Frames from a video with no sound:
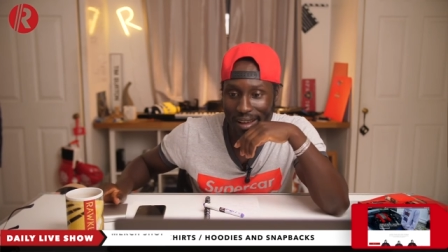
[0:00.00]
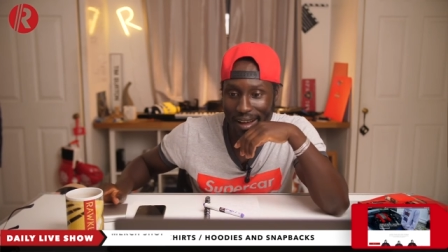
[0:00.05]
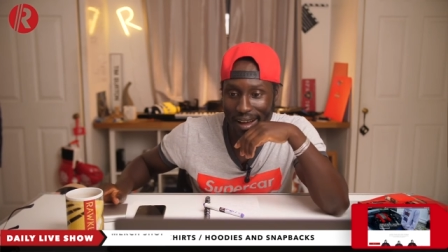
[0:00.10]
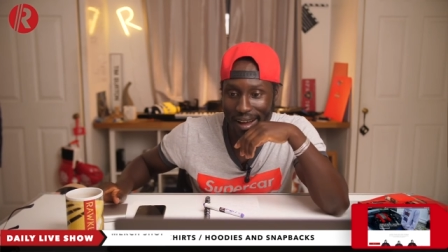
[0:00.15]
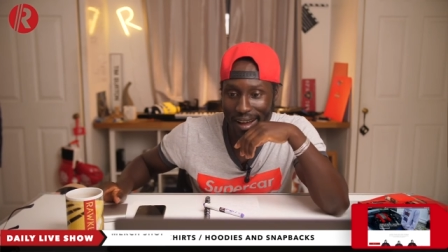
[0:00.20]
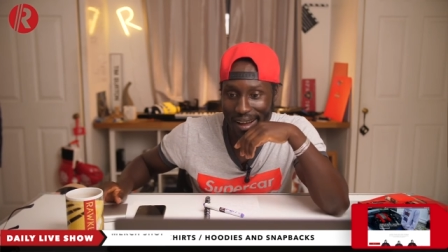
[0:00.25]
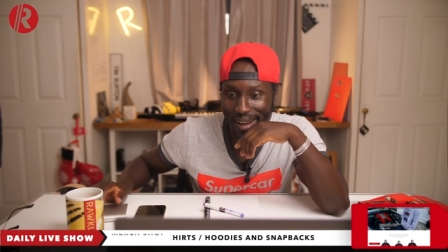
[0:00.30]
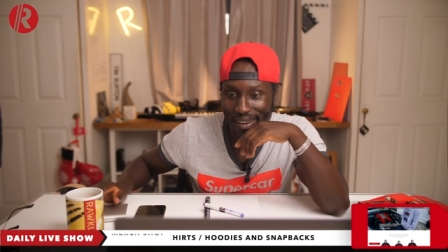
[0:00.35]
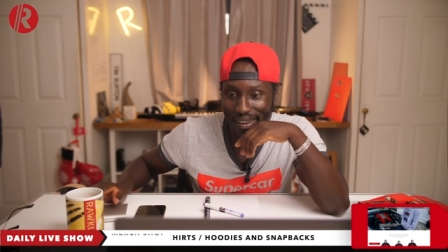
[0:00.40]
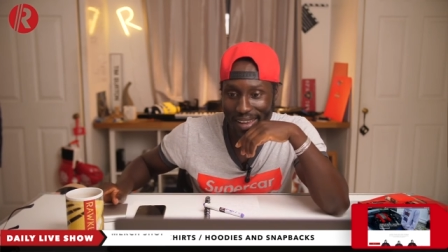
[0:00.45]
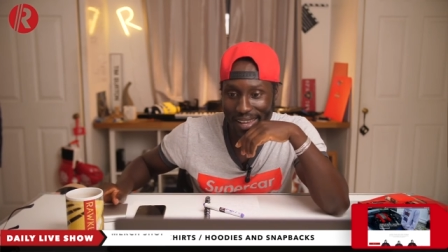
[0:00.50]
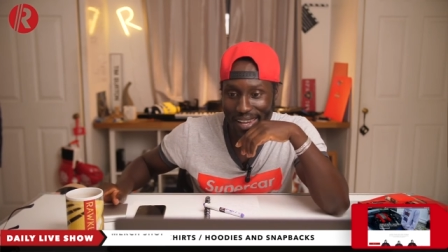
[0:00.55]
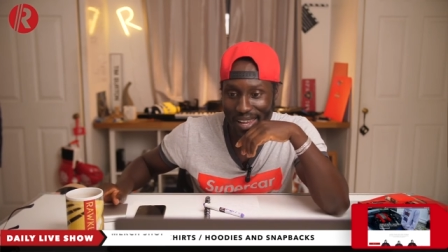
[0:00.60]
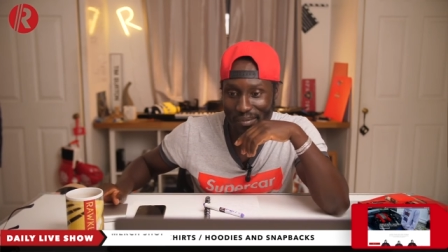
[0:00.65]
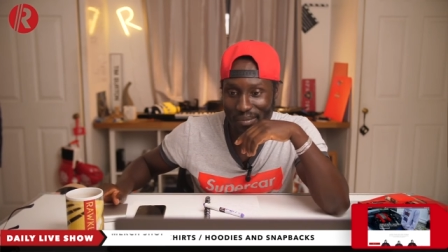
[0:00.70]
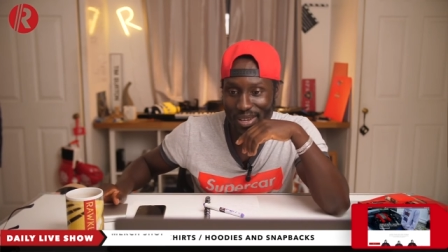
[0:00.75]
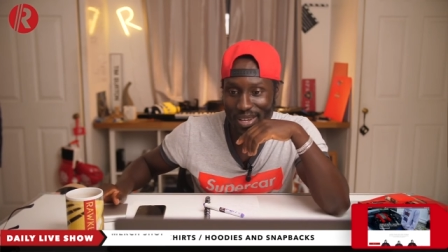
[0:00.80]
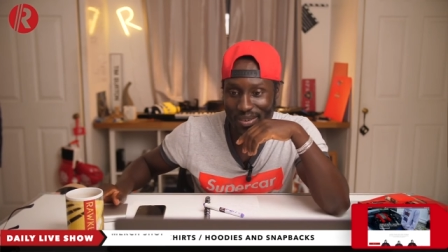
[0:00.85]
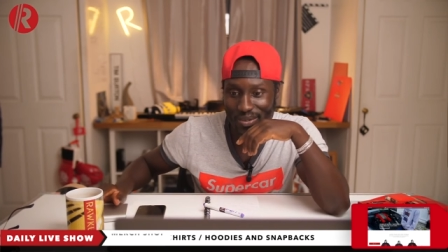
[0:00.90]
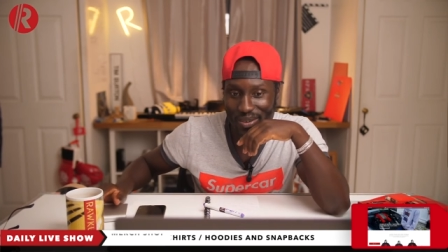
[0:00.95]
Uh, okay,
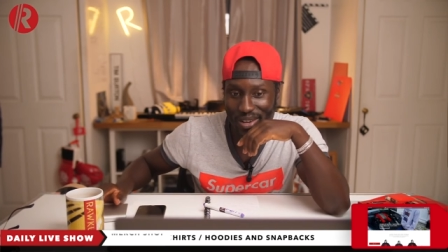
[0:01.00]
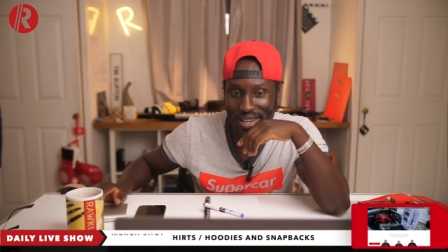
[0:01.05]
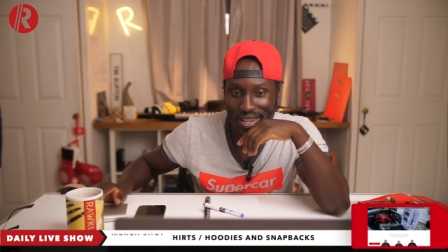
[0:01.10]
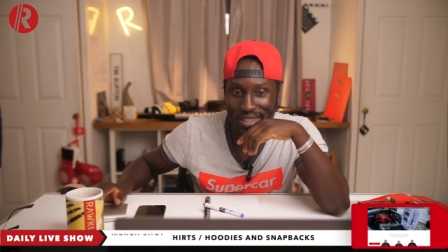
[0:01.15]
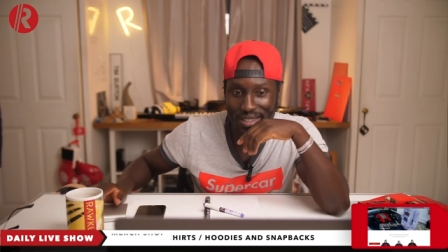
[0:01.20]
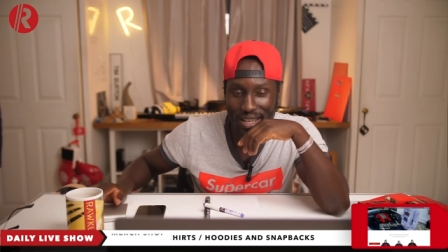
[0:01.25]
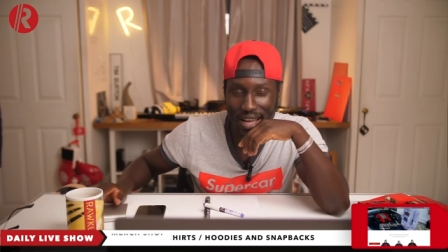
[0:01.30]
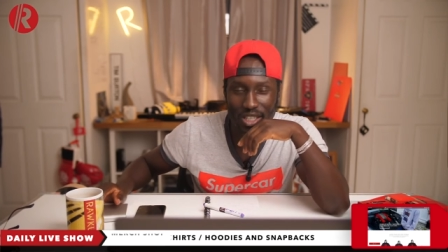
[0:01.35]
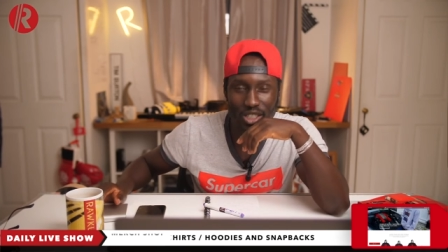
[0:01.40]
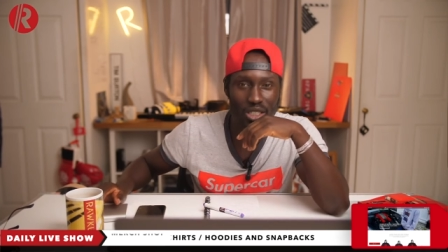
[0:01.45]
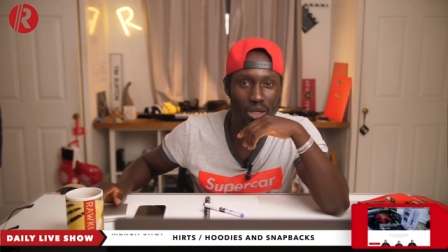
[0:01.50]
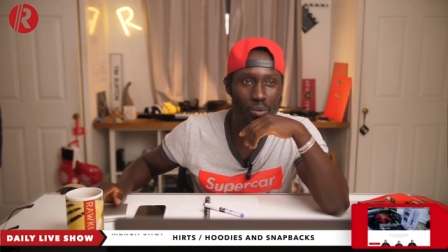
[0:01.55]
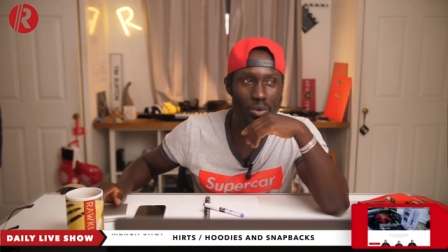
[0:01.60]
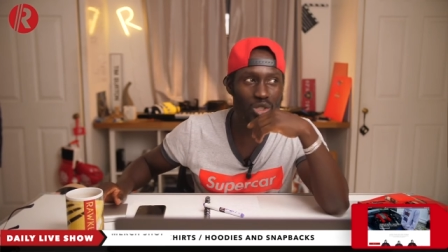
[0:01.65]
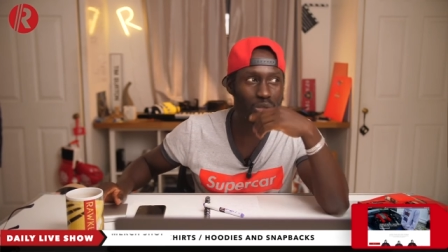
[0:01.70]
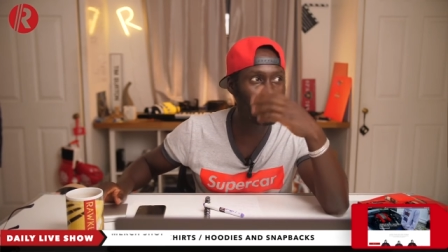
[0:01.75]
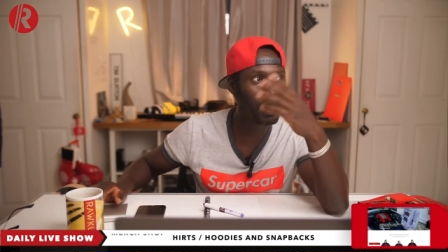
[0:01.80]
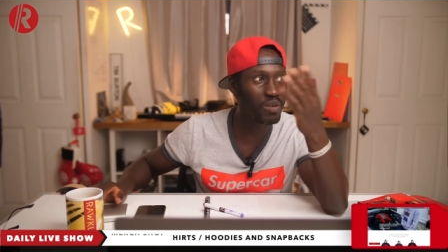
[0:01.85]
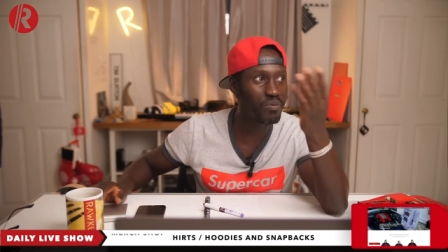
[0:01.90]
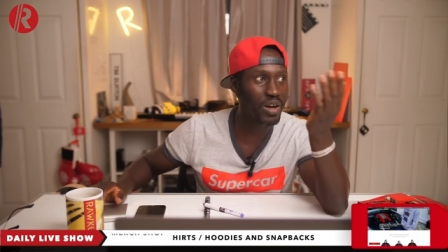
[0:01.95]
let me read. Actually,
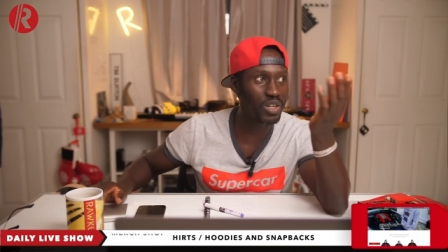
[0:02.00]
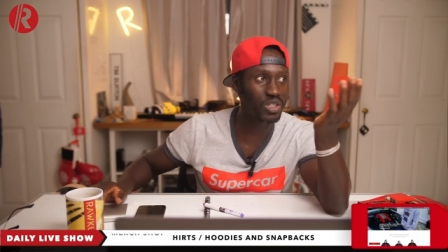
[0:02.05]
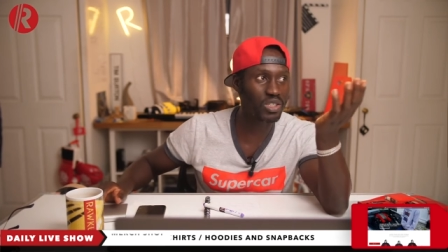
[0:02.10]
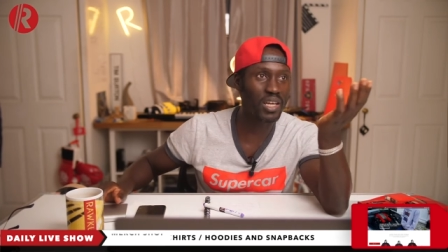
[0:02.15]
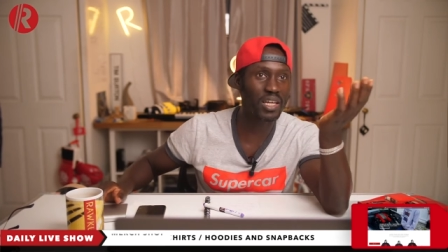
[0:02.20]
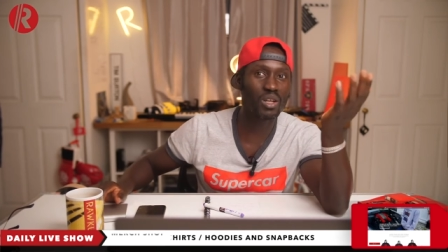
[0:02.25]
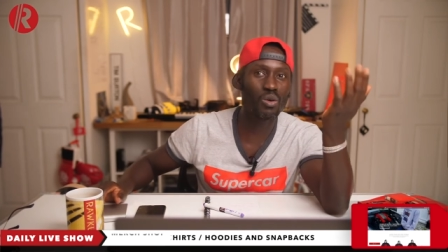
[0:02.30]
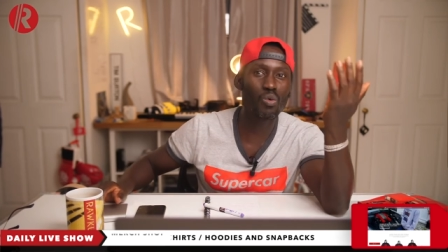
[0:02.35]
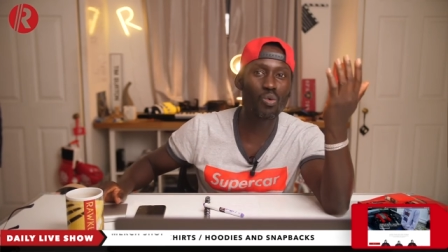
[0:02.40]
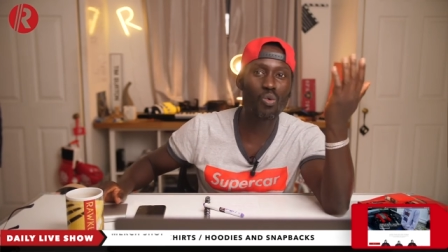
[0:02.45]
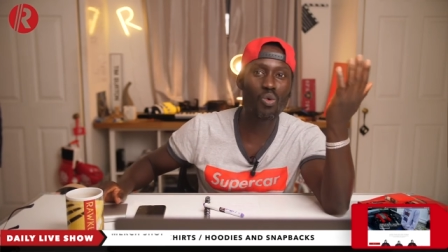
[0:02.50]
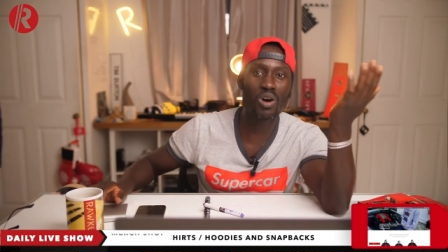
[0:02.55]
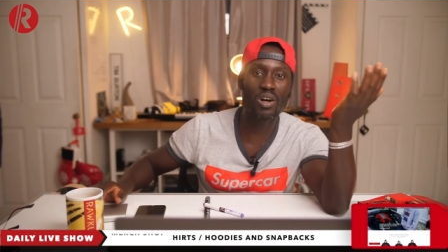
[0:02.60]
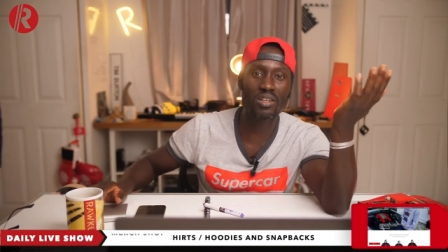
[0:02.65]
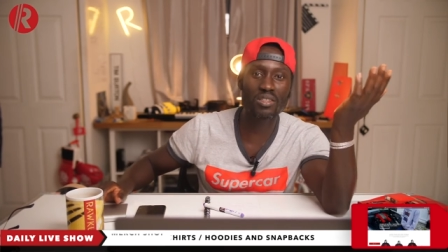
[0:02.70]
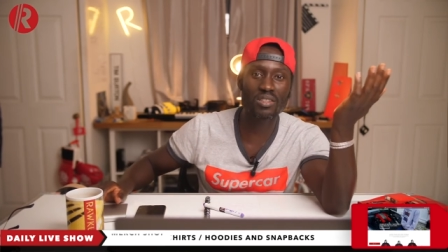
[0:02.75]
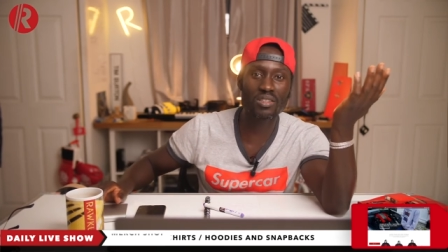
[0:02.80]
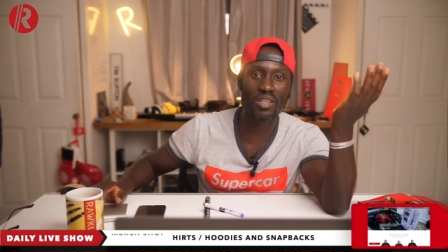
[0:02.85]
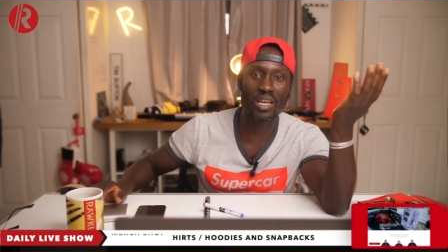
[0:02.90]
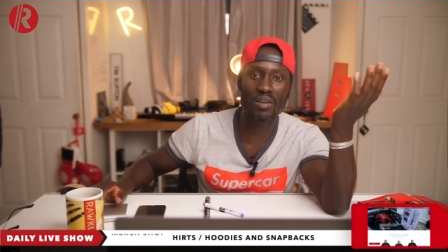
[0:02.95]
which manufacturers had the
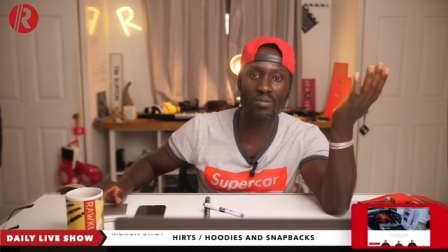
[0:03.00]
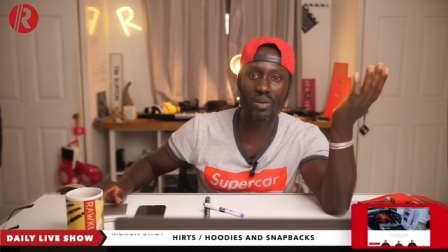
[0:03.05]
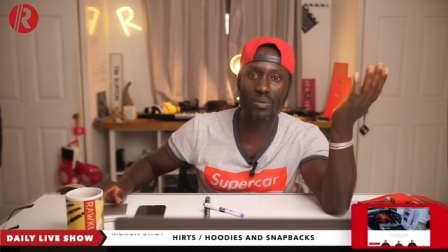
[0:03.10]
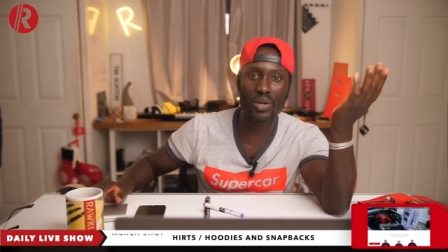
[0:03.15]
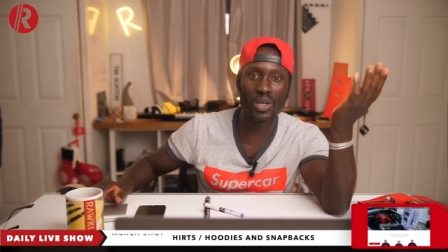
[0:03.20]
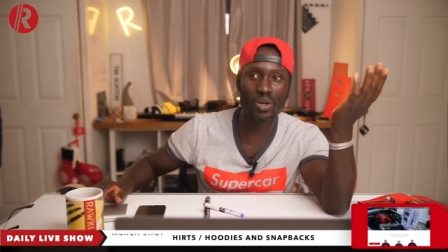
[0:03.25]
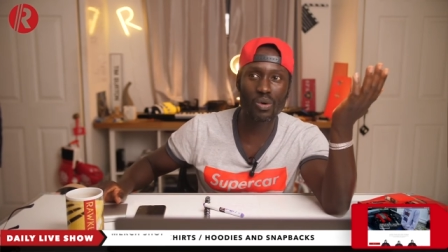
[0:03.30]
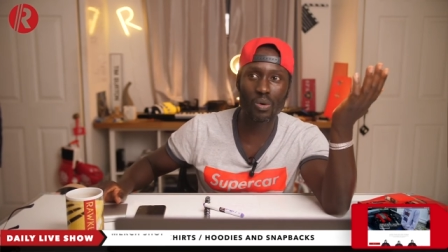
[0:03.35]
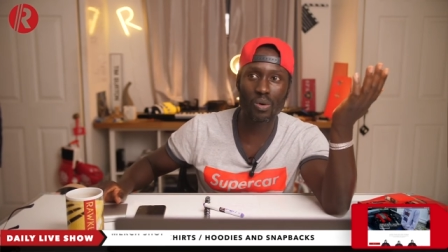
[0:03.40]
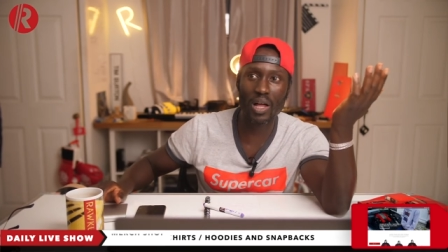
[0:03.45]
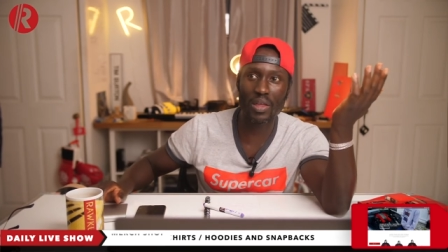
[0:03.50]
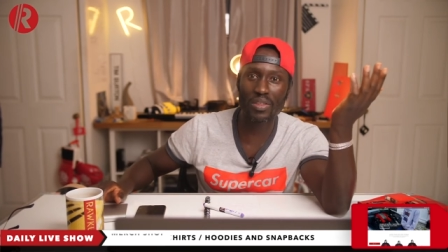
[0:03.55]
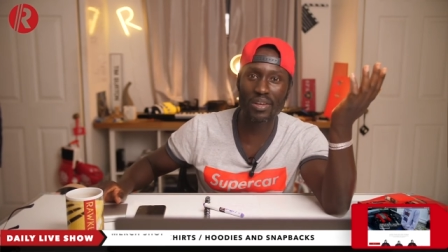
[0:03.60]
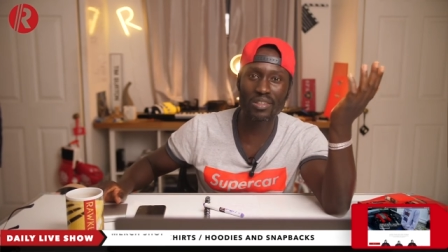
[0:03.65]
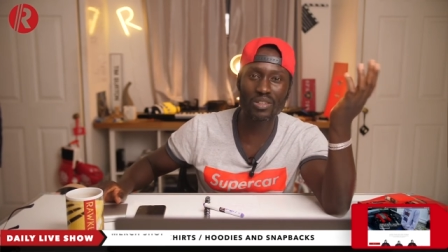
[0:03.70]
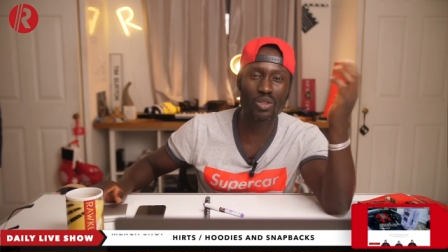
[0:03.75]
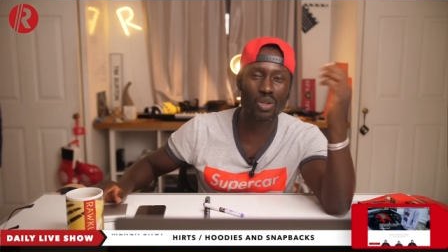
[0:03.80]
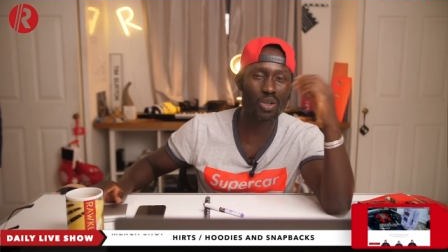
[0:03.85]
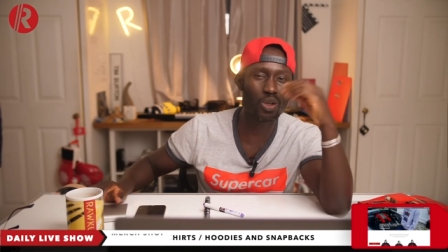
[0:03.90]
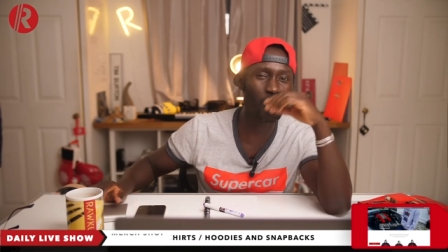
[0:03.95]
worst ever recall? I
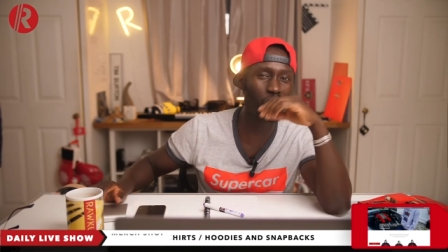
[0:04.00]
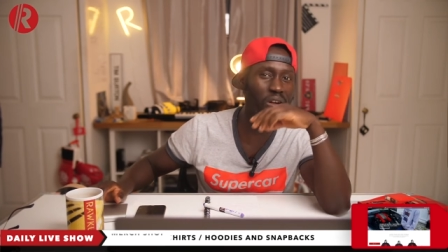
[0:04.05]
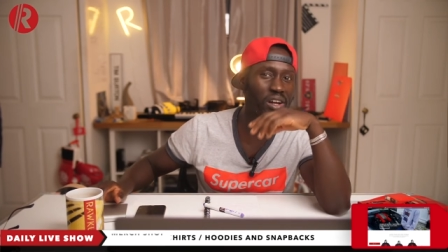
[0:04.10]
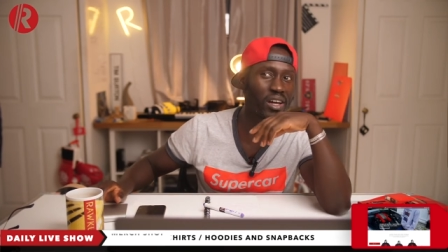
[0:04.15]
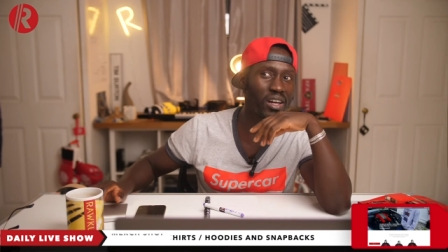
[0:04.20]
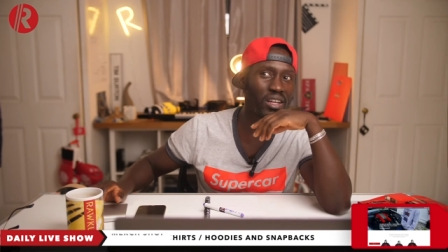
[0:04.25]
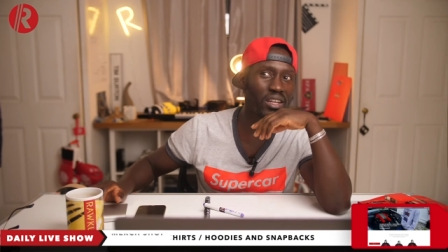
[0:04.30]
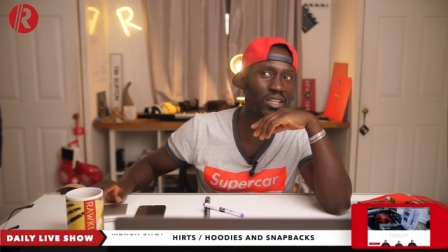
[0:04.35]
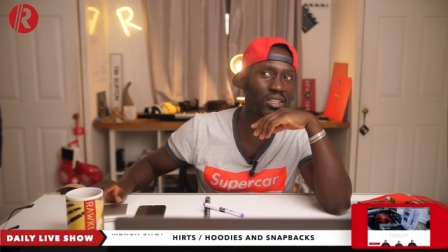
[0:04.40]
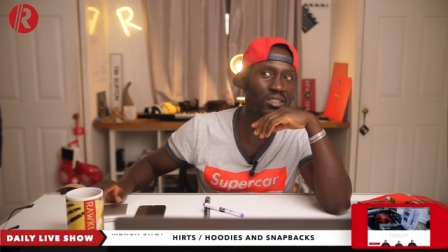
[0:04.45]
think Toyota.